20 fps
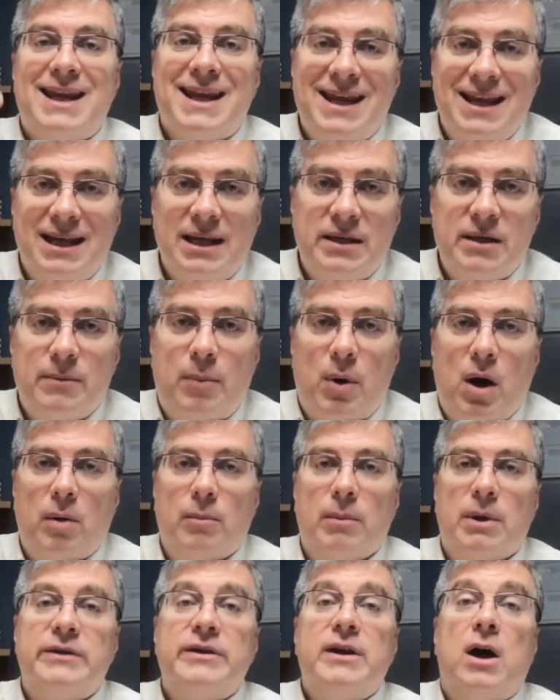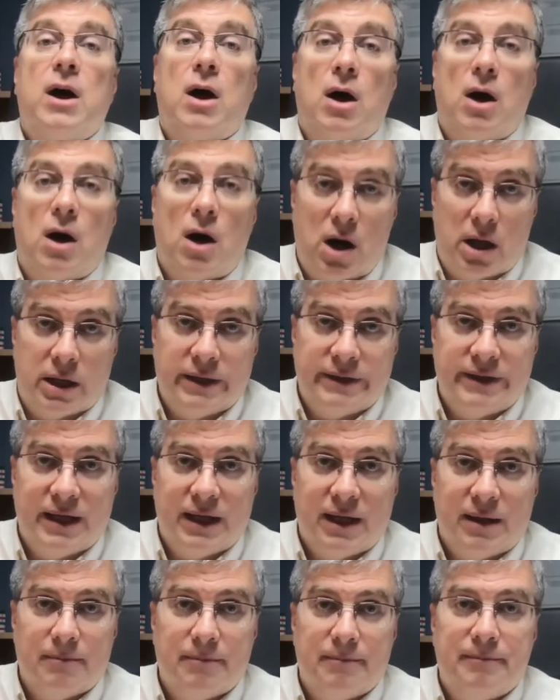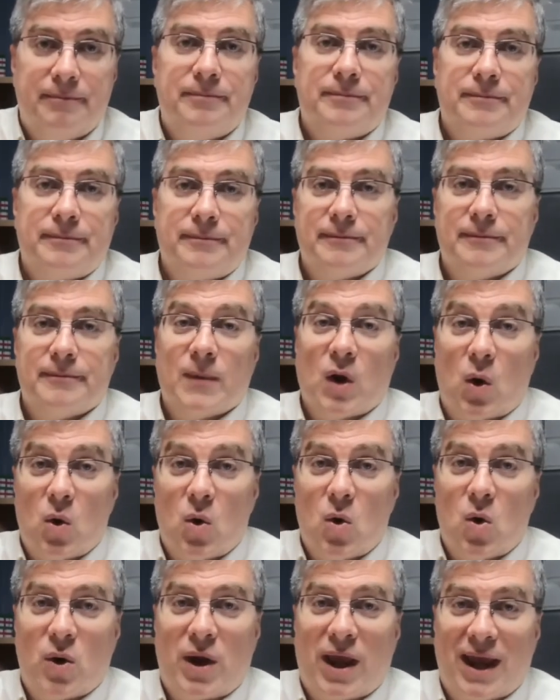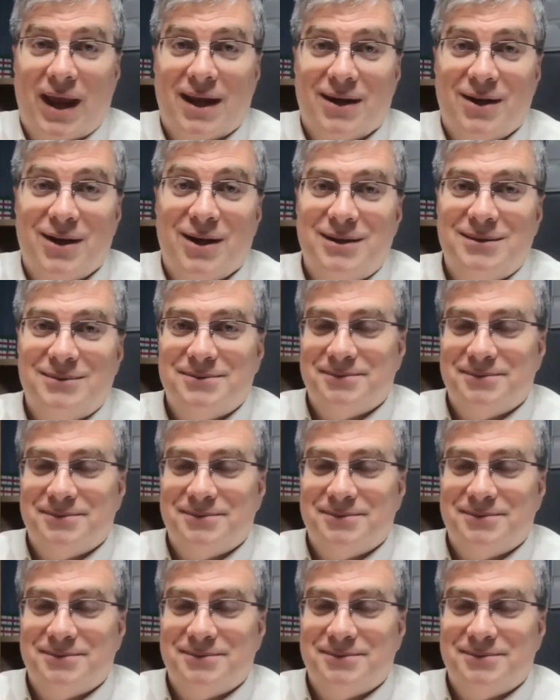in a department, on a team. Okay, good.